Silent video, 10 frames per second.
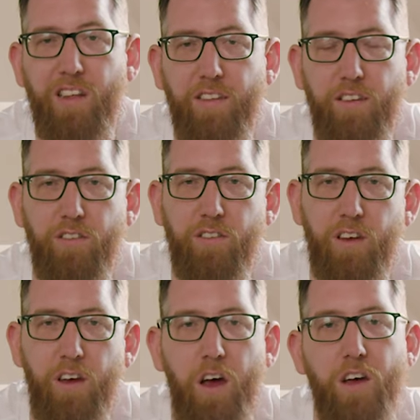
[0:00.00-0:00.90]
that there's
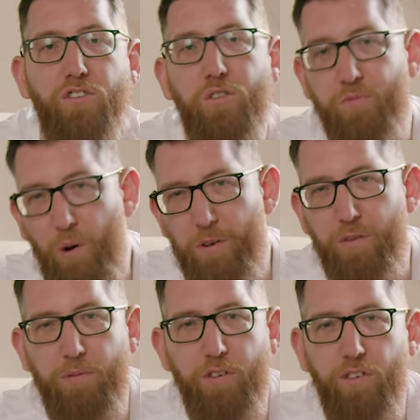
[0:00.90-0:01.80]
some
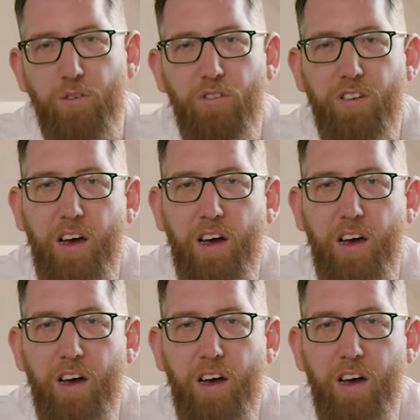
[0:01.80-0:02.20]
rubbish produced